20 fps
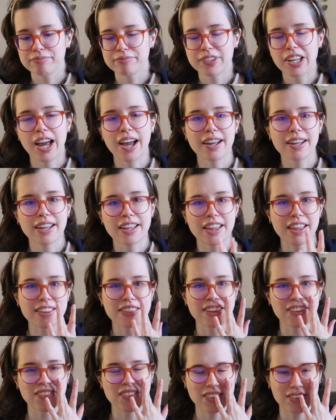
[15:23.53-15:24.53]
yeah, I
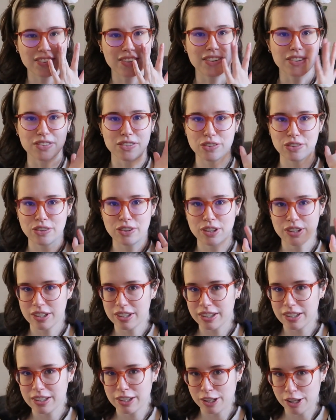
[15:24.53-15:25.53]
think this is
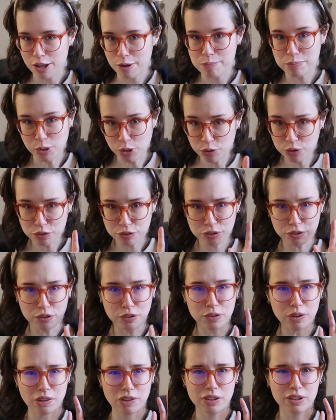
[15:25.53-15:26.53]
a
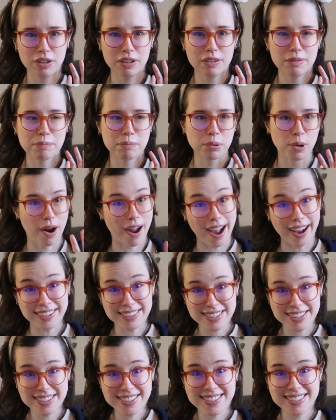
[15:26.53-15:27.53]
beautiful
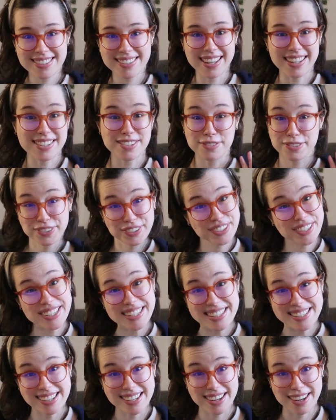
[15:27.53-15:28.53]
practice that's really
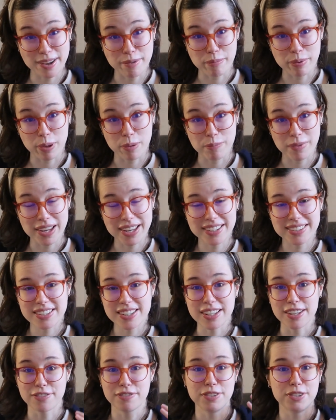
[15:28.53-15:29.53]
easy to
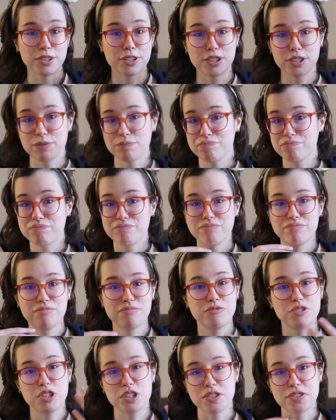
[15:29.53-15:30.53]
implement if you're
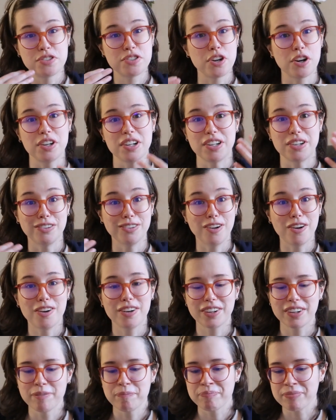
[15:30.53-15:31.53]
just starting
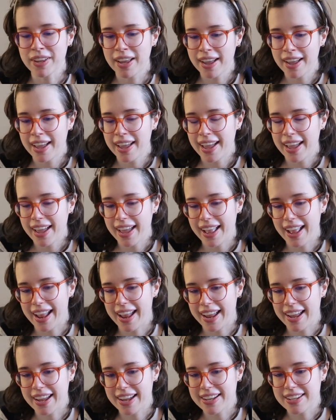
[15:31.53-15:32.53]
along.
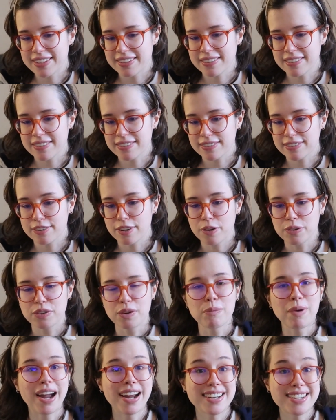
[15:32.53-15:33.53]
And so
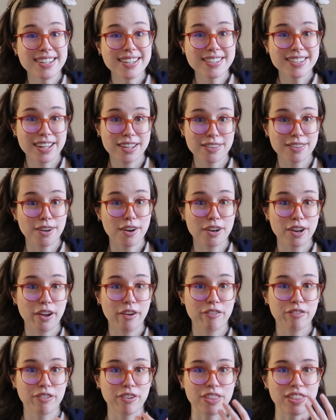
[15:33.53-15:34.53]
some ideas I thought
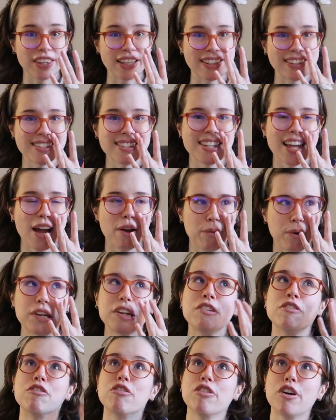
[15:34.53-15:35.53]
of for things that would
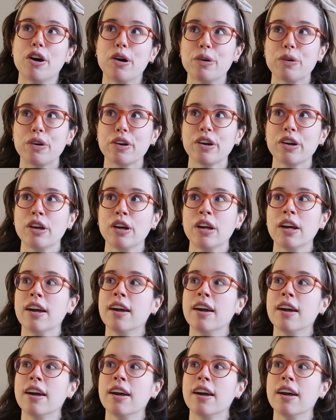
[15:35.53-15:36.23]
invoke